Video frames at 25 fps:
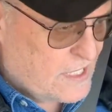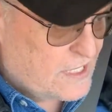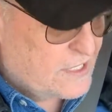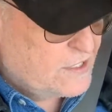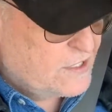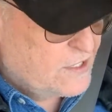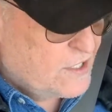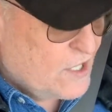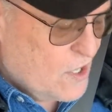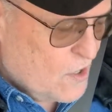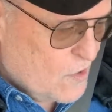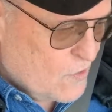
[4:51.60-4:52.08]
I
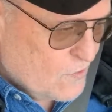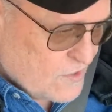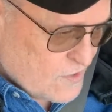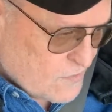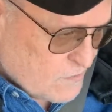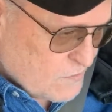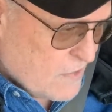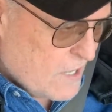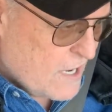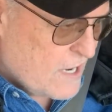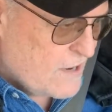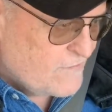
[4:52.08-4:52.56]
know
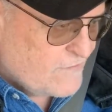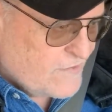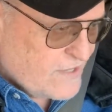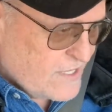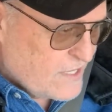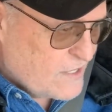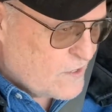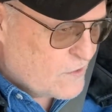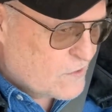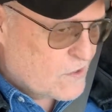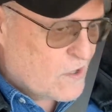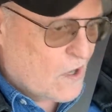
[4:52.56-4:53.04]
that my
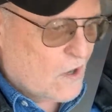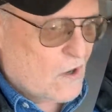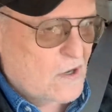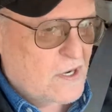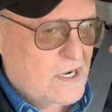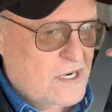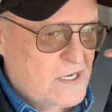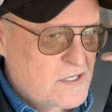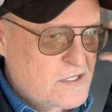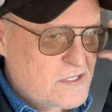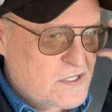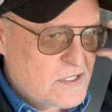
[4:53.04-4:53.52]
video
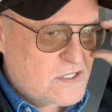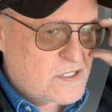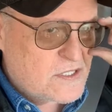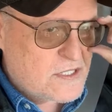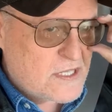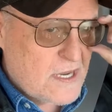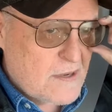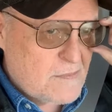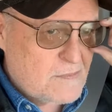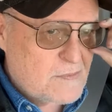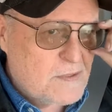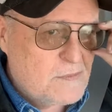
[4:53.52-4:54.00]
card is
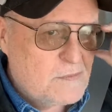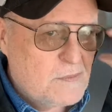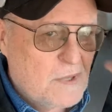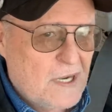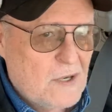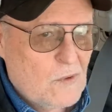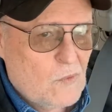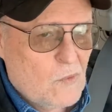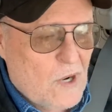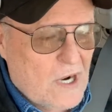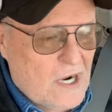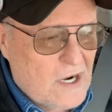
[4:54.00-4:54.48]
accepted
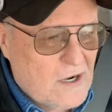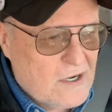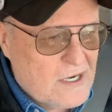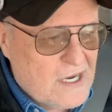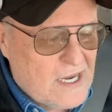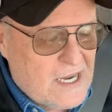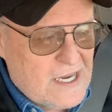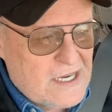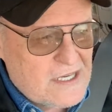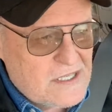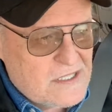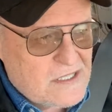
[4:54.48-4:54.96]
by
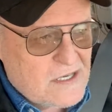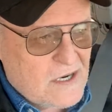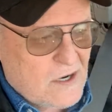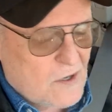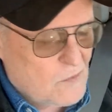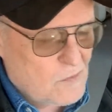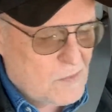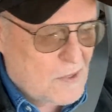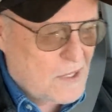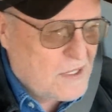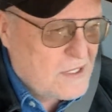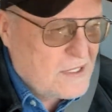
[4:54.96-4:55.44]
Wirecast,
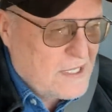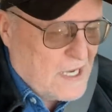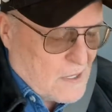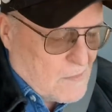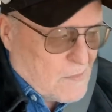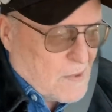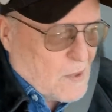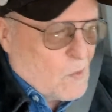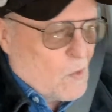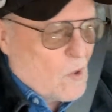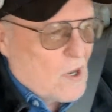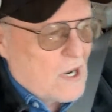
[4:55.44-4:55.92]
by
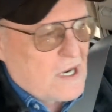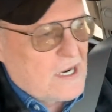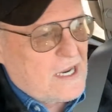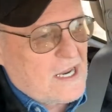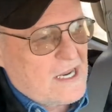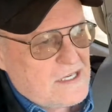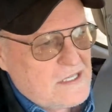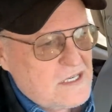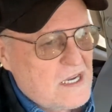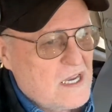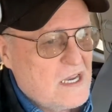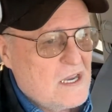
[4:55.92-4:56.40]

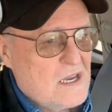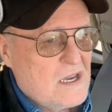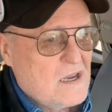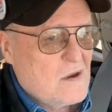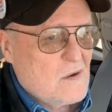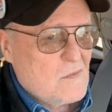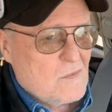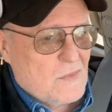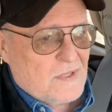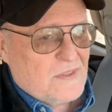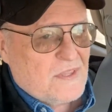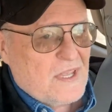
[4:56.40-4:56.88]
Wirecast,
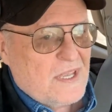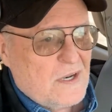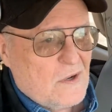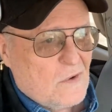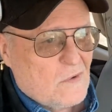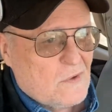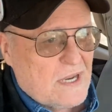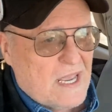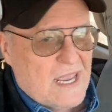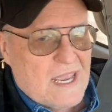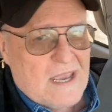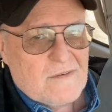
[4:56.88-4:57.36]
but they
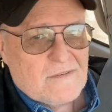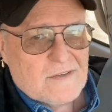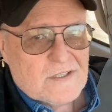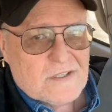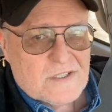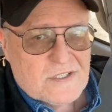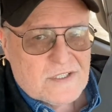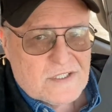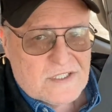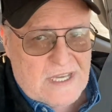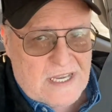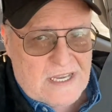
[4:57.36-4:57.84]
don't have a
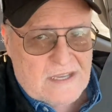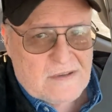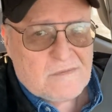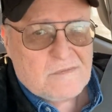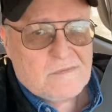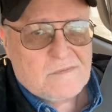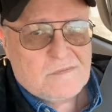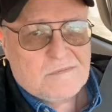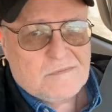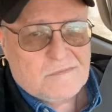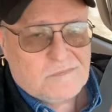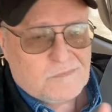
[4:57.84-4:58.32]
set
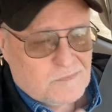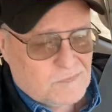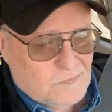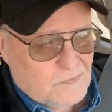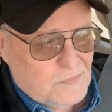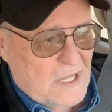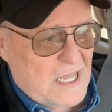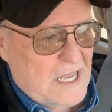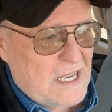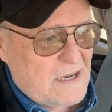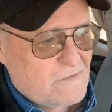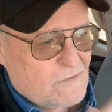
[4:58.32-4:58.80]

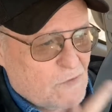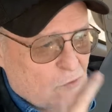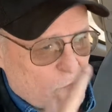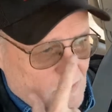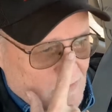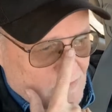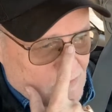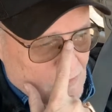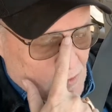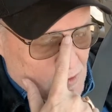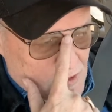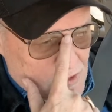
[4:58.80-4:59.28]

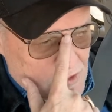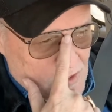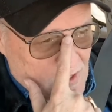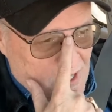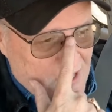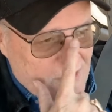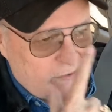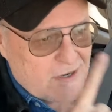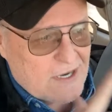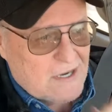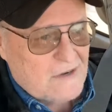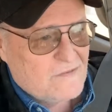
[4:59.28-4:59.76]
platform for it. So
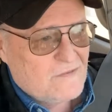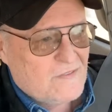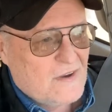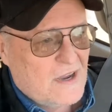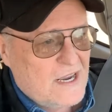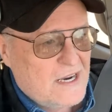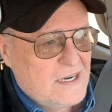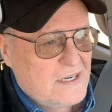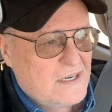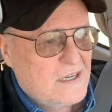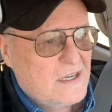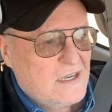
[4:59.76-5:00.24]
I've got to
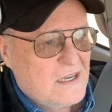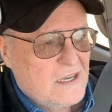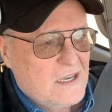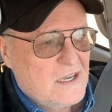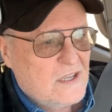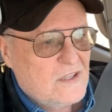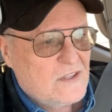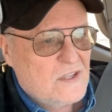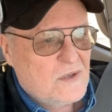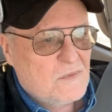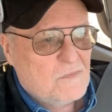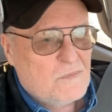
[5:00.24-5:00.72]
find
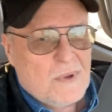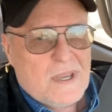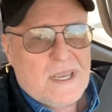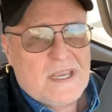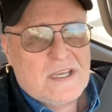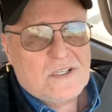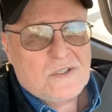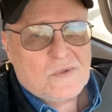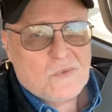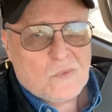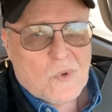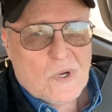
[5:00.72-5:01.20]
the
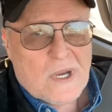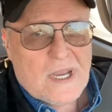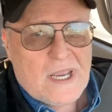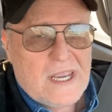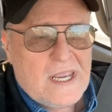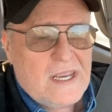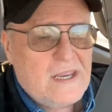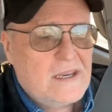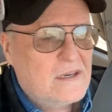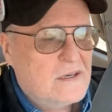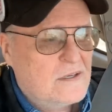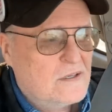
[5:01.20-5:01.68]
best
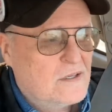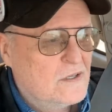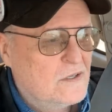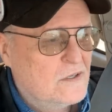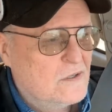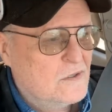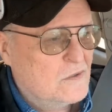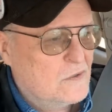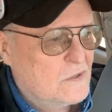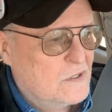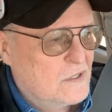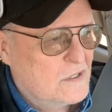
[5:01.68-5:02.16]
way
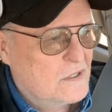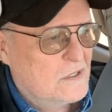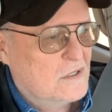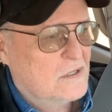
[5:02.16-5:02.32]
to